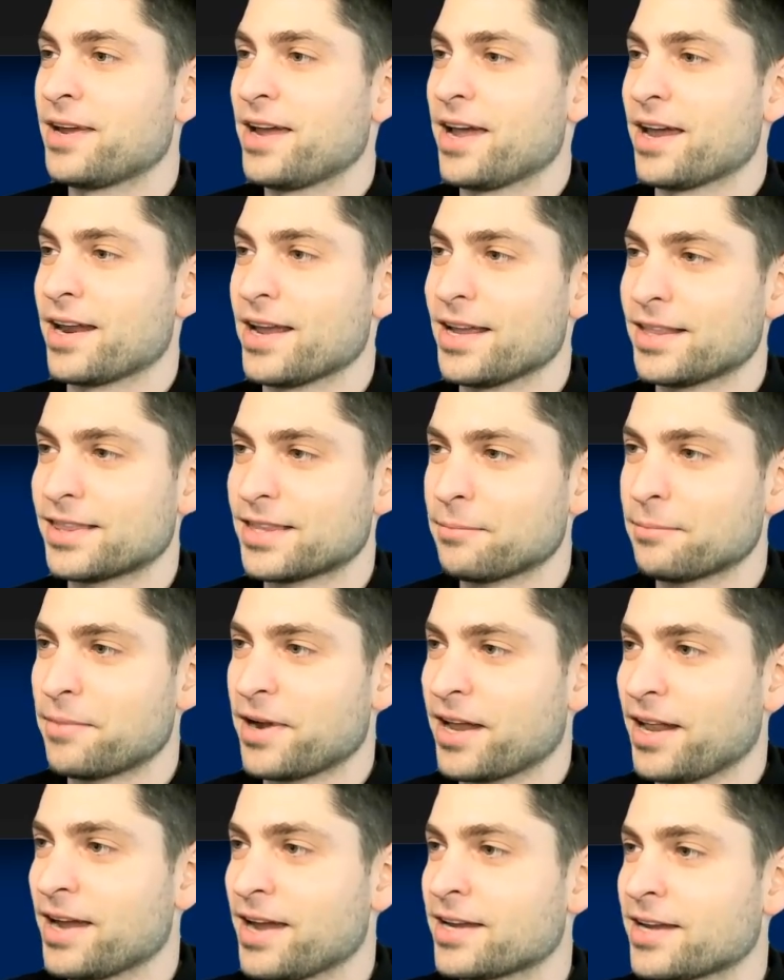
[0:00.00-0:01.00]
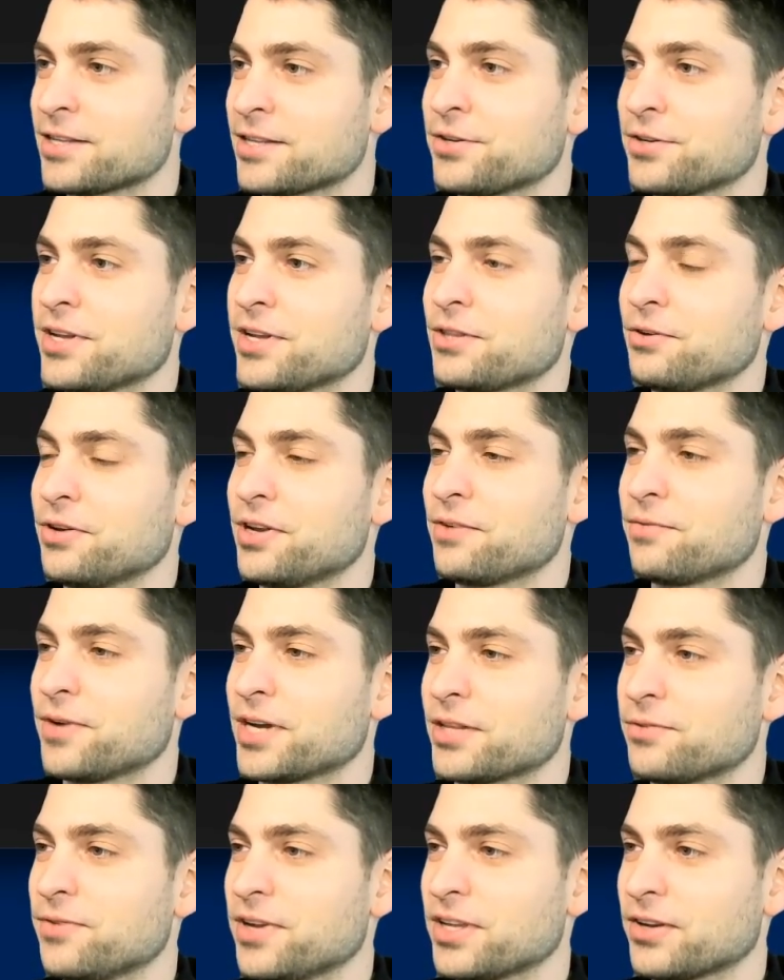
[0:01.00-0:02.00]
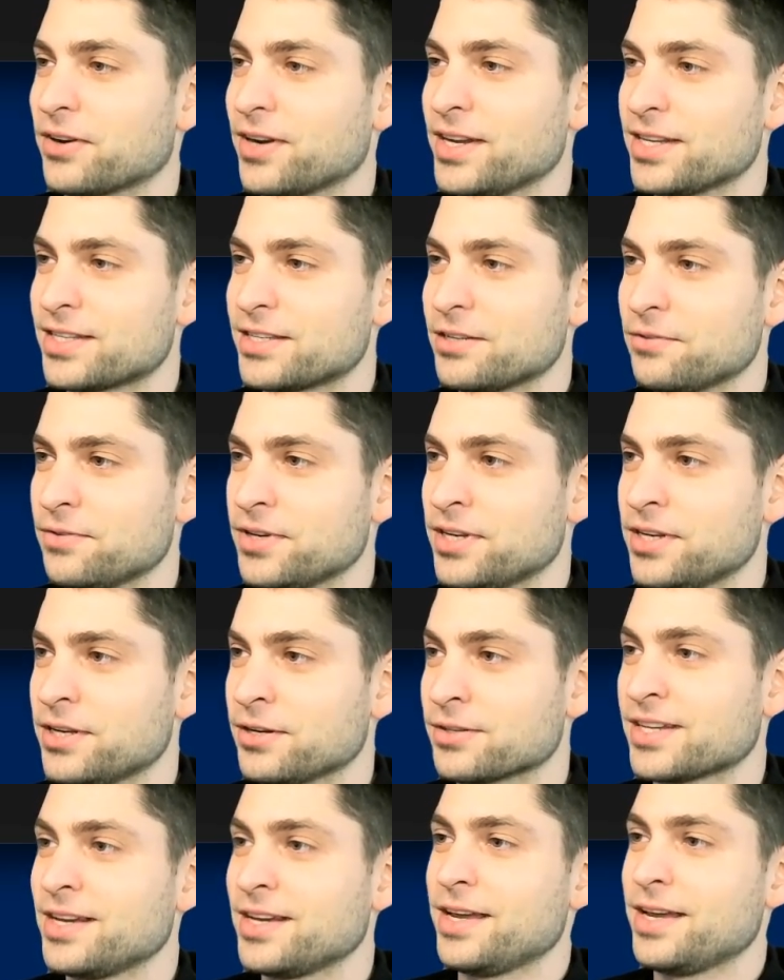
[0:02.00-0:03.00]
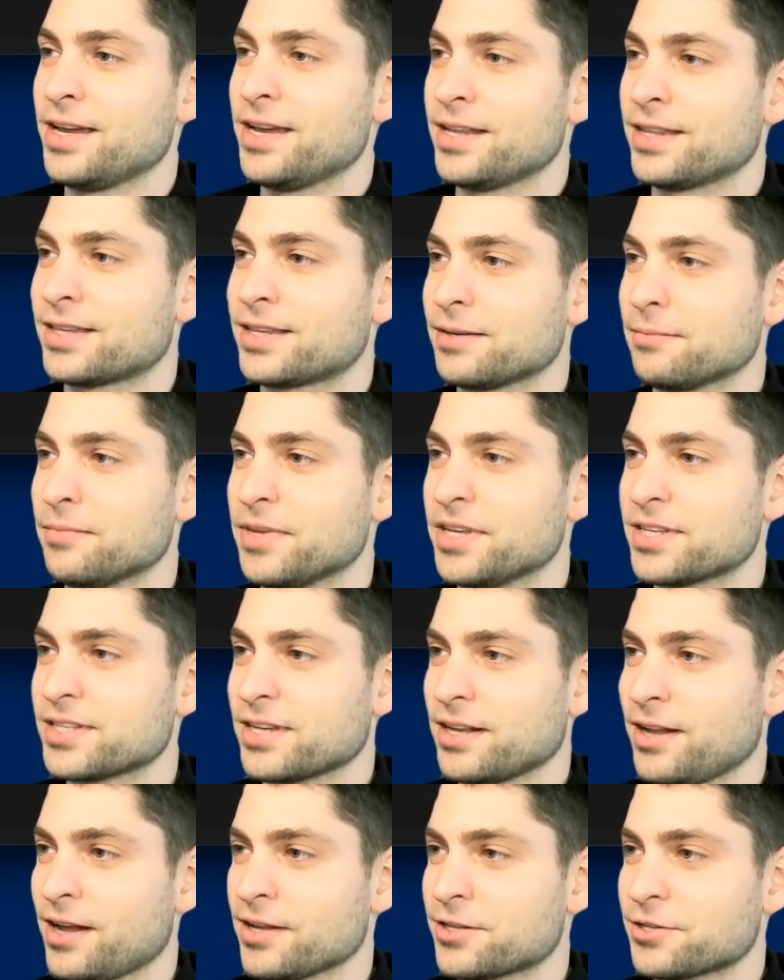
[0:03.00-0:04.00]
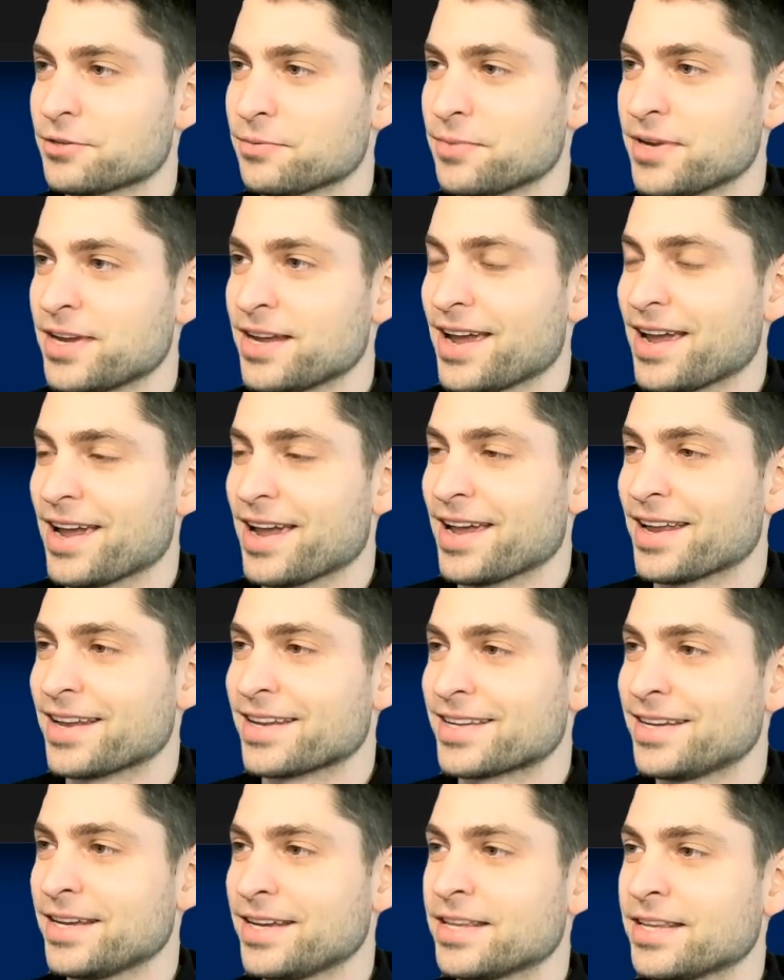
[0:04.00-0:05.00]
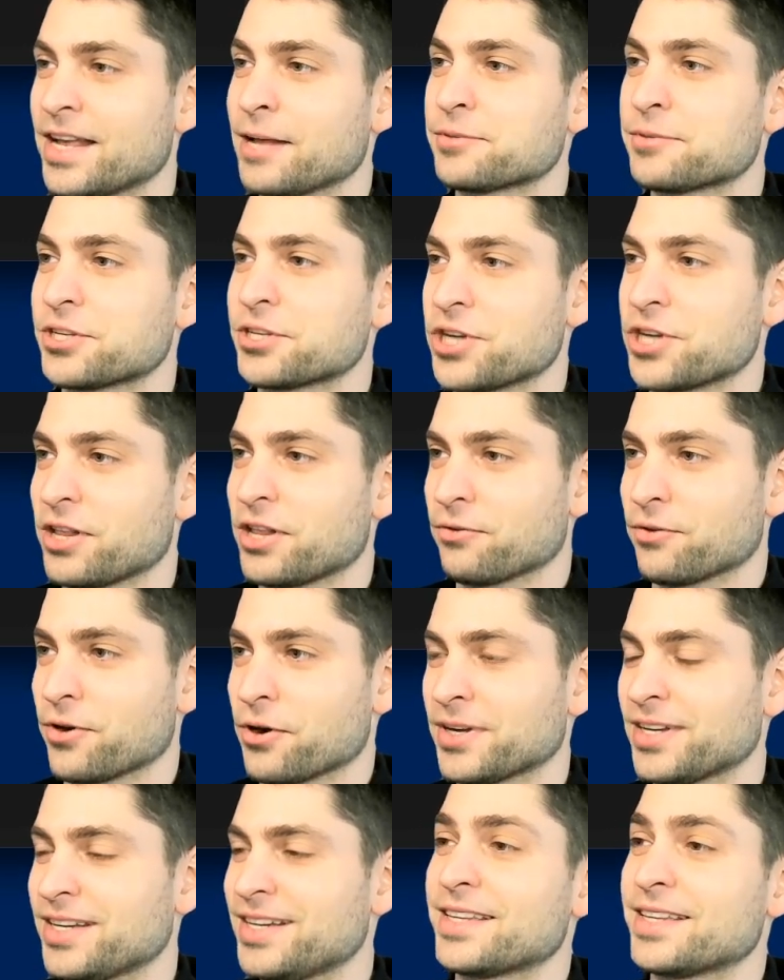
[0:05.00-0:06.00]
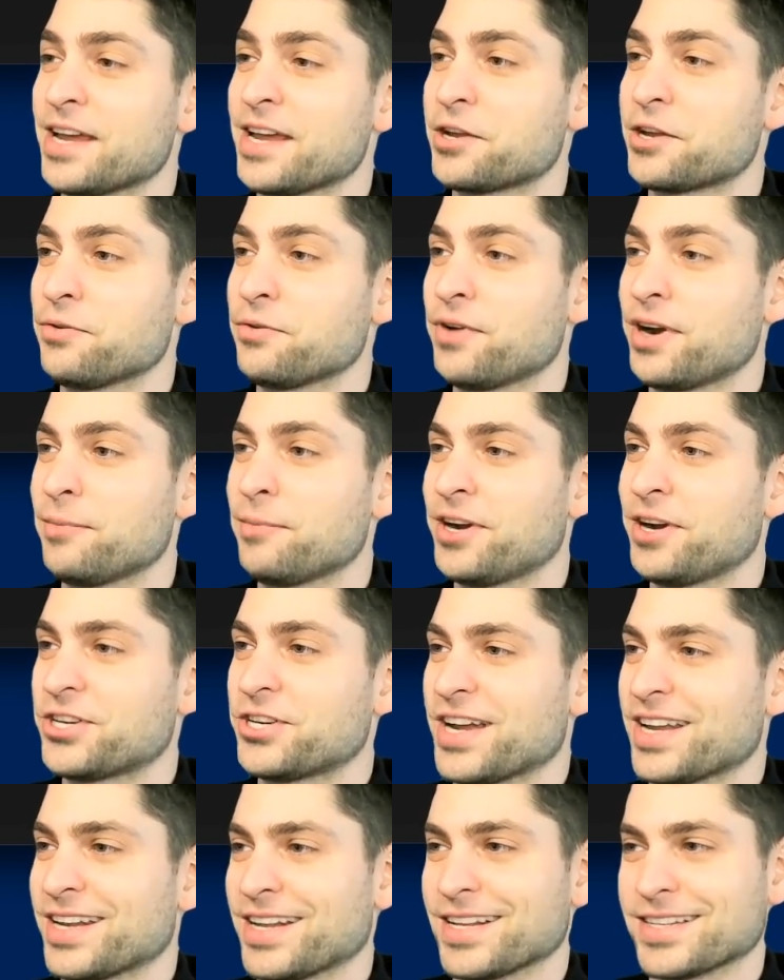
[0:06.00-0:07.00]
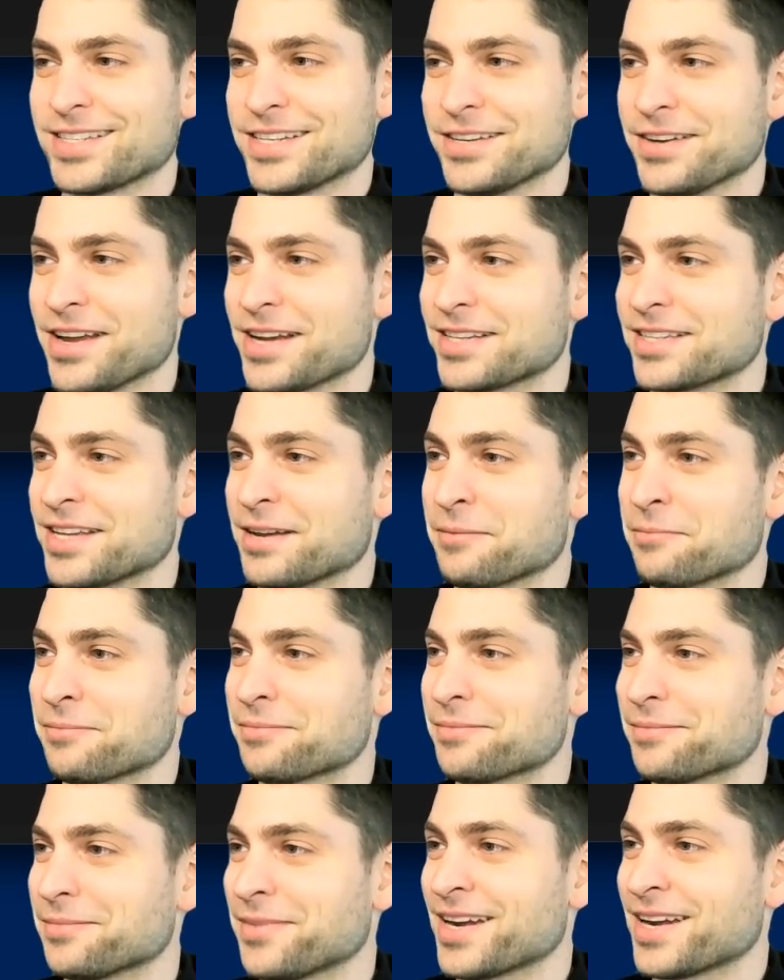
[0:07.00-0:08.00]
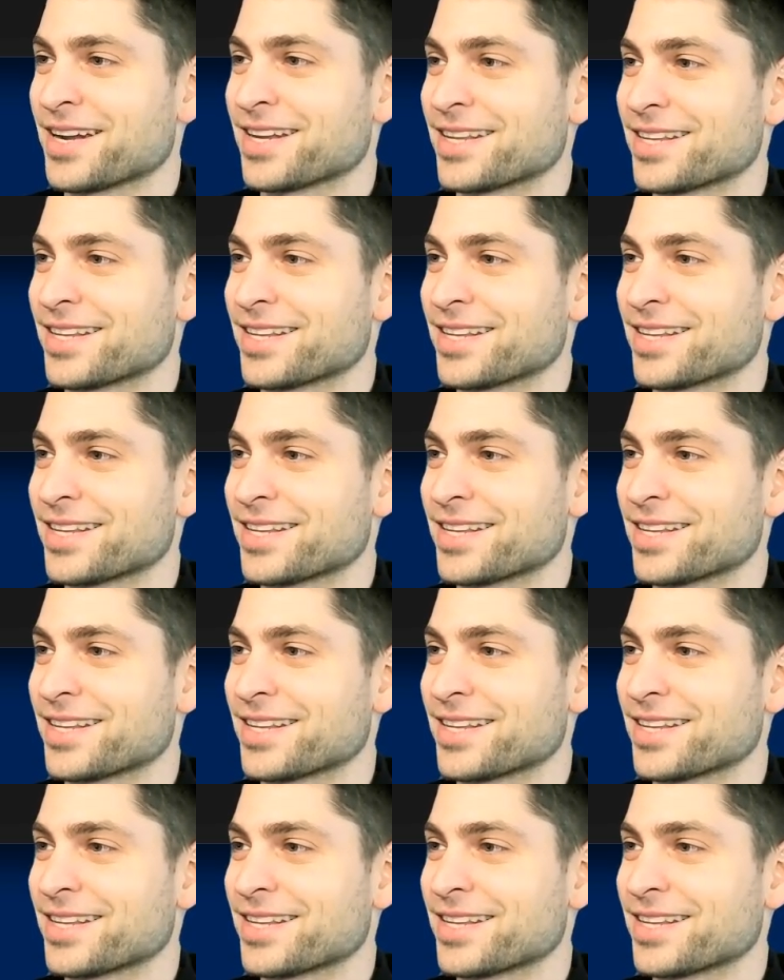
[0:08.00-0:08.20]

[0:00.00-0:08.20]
and hit the bell icon to get notified when I release new videos. It means a lot to me and it helps the channel grow. Thank you very much and I'll see you next time. Bye.